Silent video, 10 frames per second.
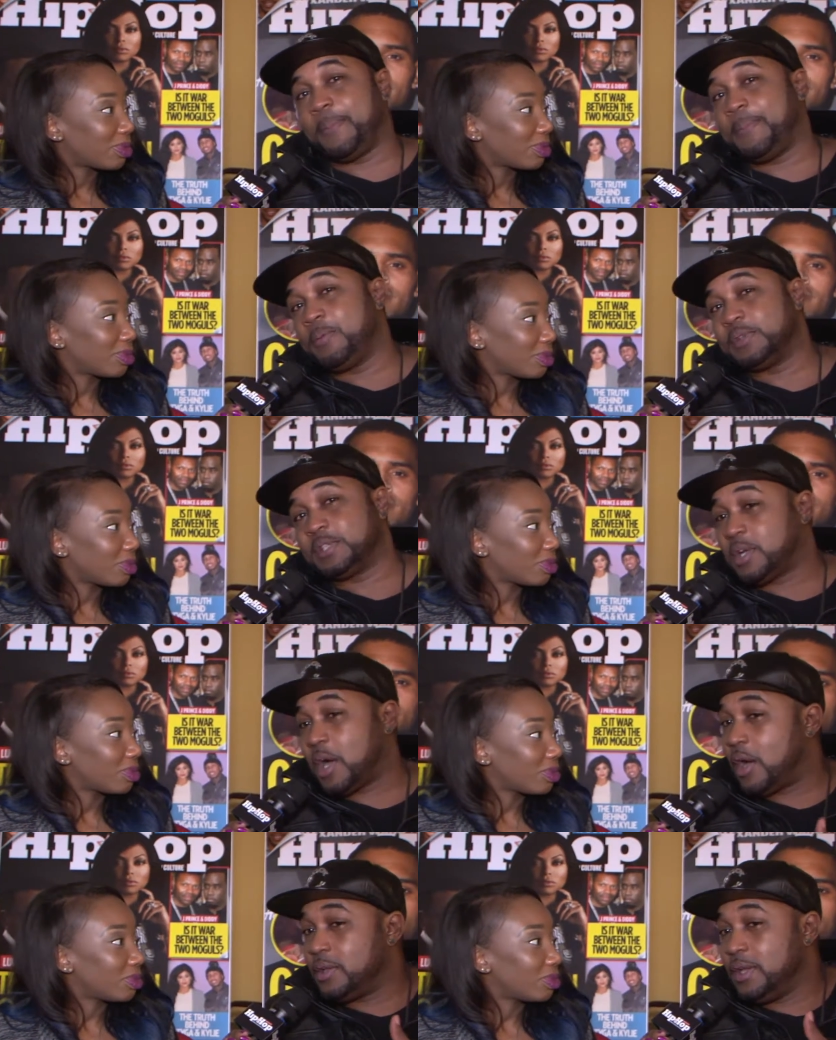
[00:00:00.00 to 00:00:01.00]
Speaker 1: of people wasn't
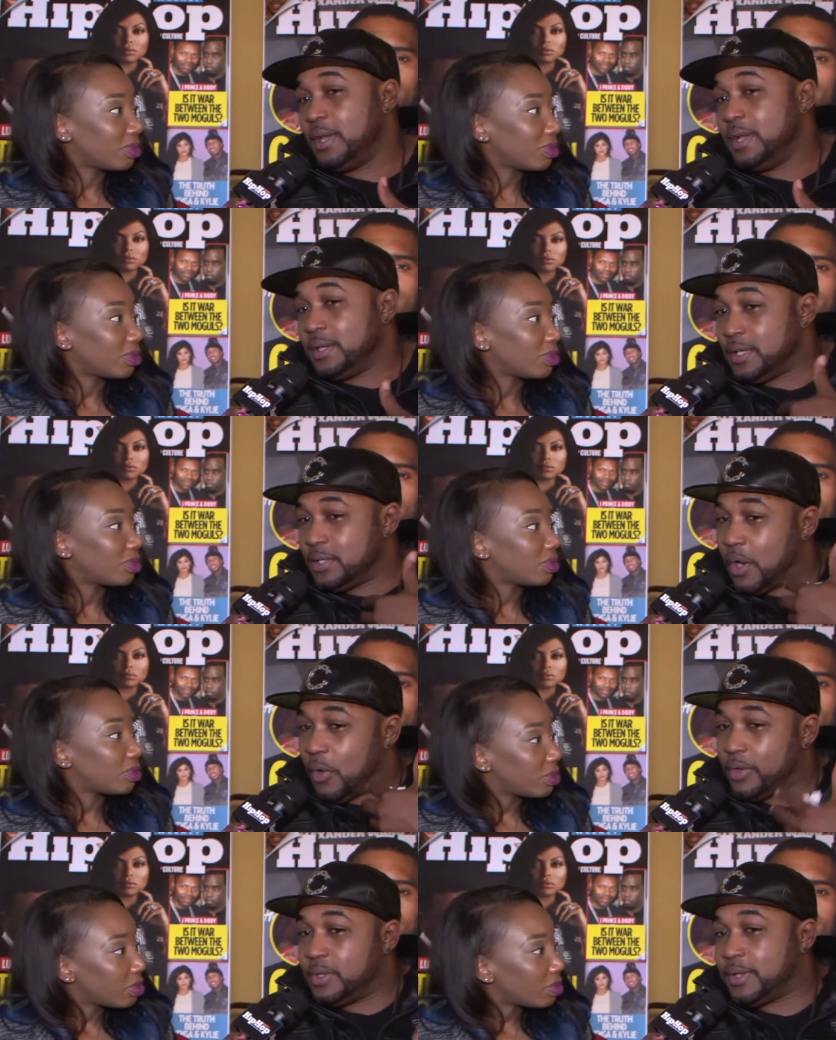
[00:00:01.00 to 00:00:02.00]
calling, didn't
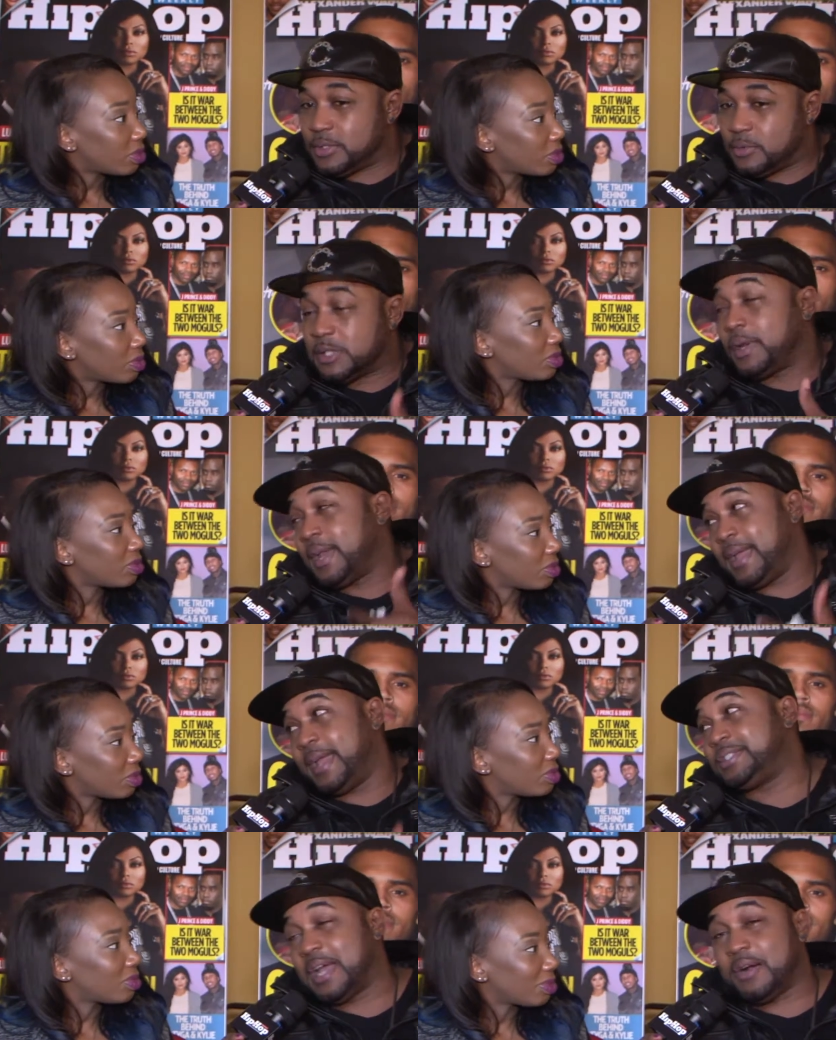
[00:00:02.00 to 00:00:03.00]
know. That's, that's where the name
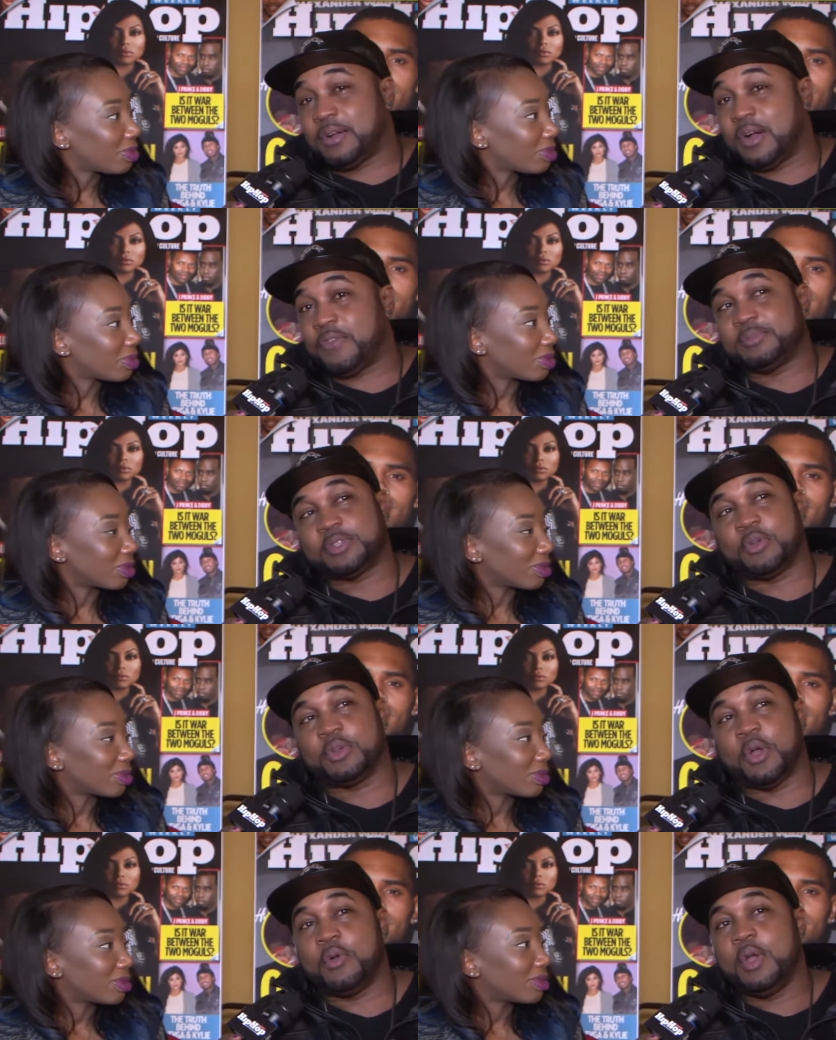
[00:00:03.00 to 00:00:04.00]
H Town come from. So
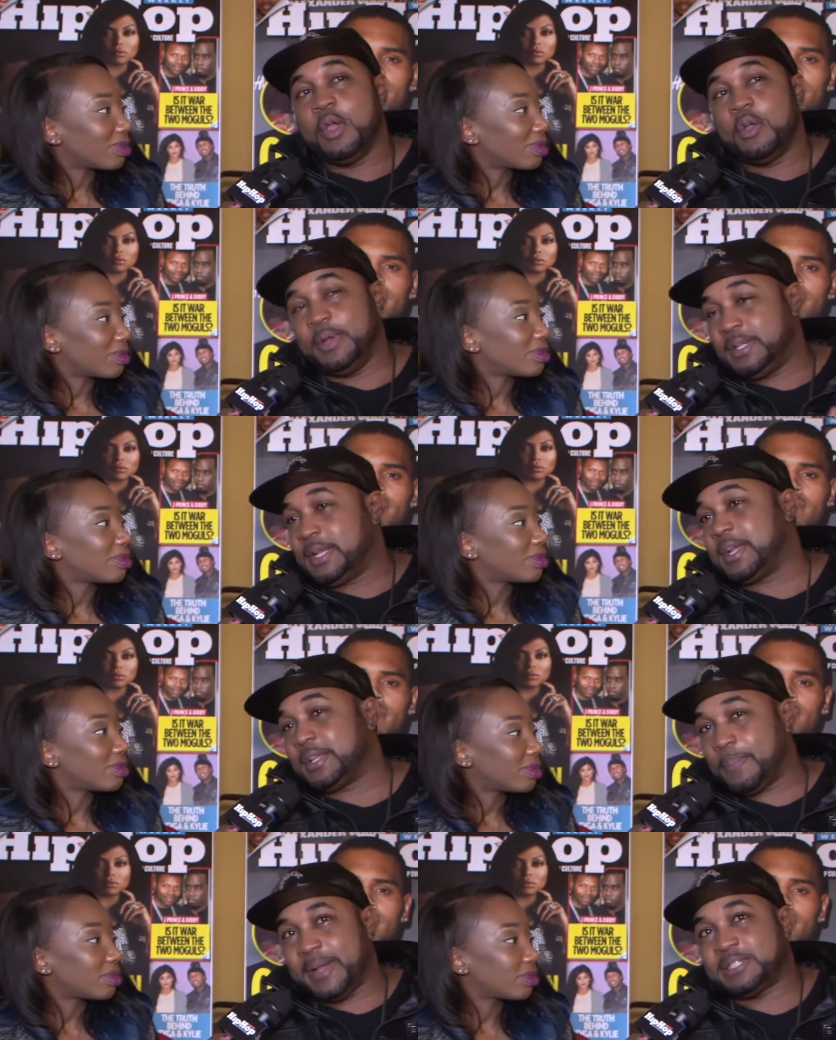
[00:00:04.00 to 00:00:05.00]
you know, we did
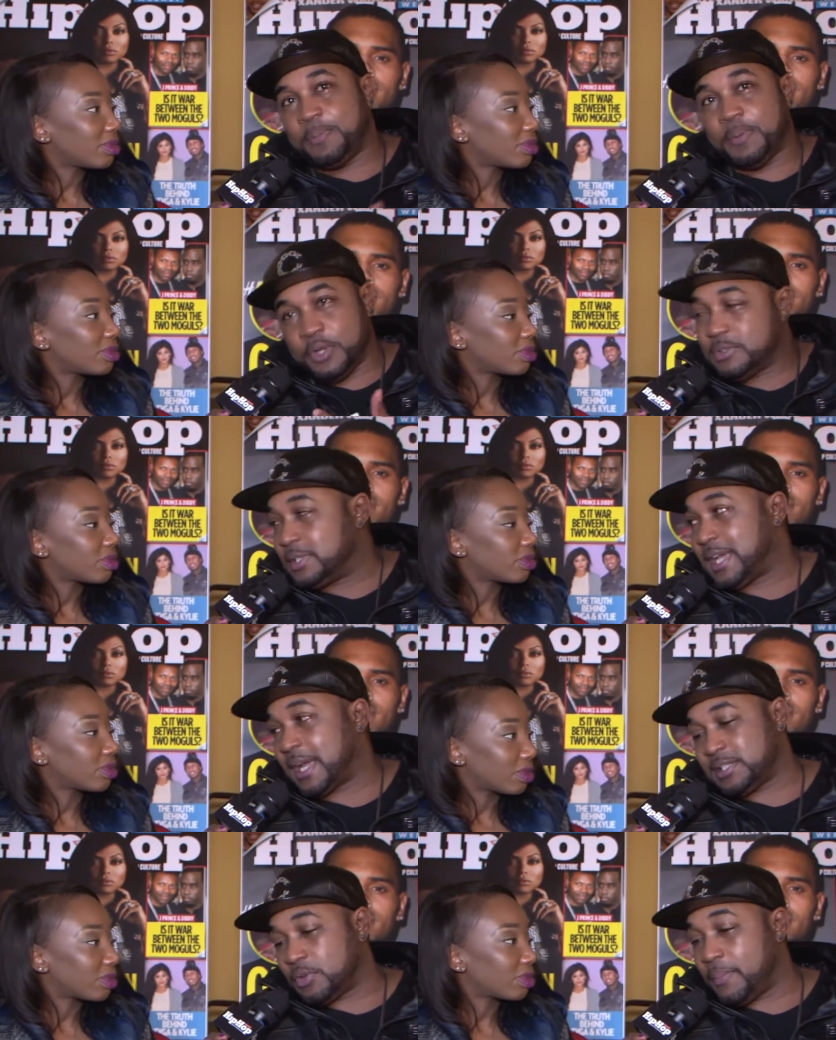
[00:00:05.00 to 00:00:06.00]
that to basically put Houston,
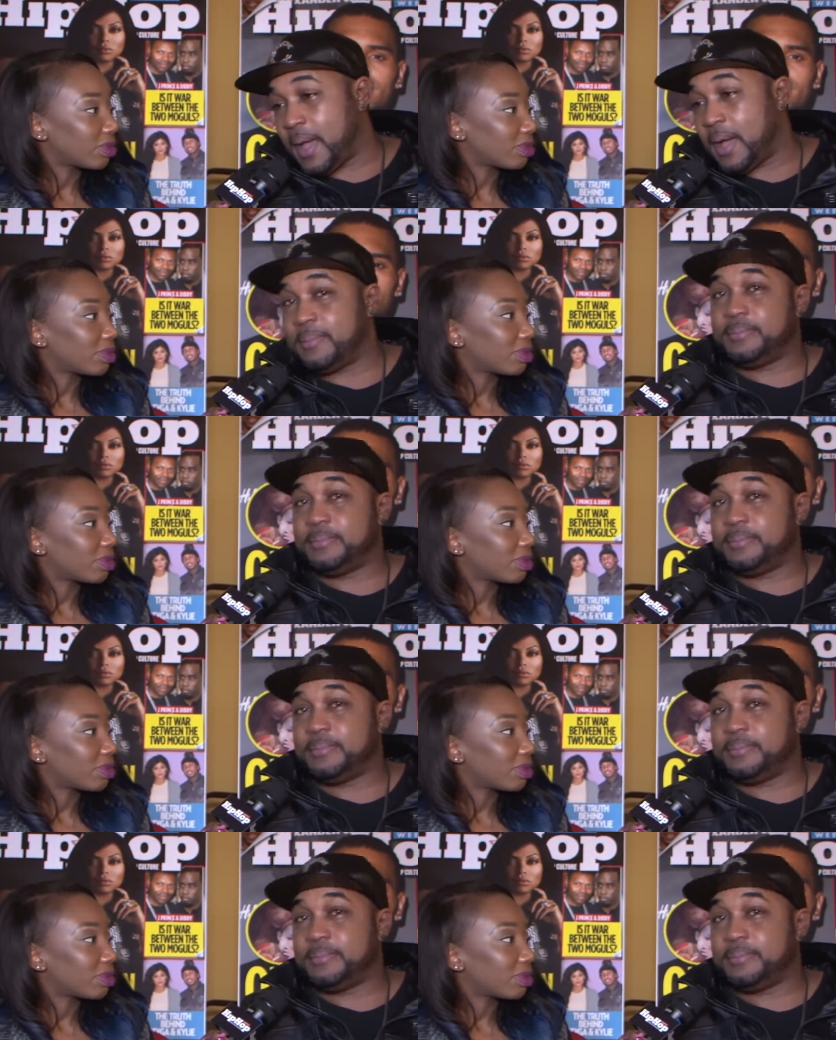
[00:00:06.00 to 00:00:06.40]
Texas on the map.